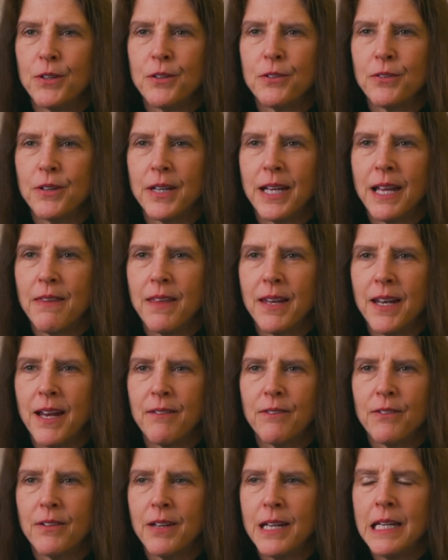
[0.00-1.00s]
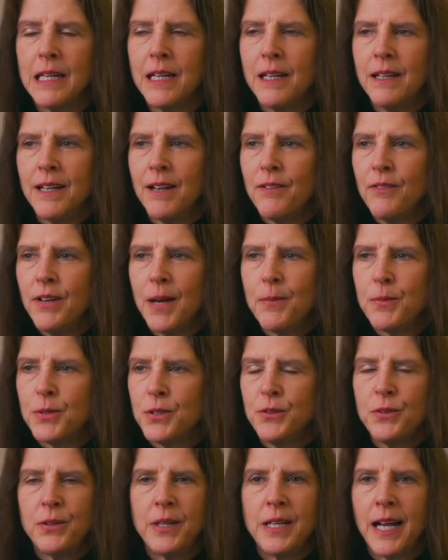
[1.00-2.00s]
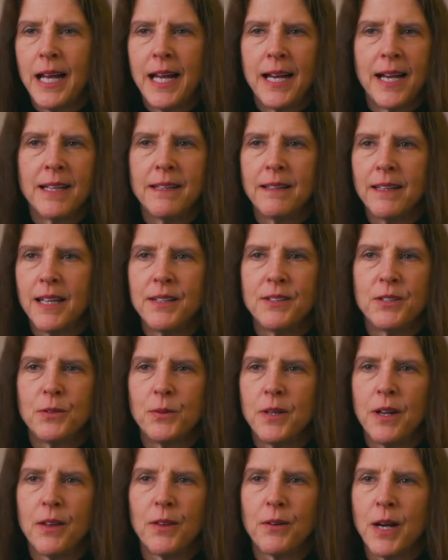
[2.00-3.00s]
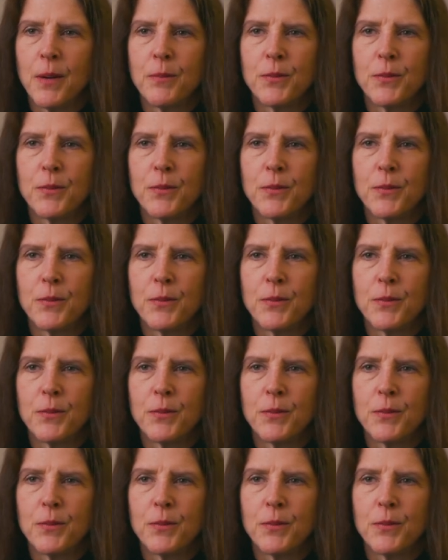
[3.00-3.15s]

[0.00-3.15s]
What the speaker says: and over again that every opportunity I had led to another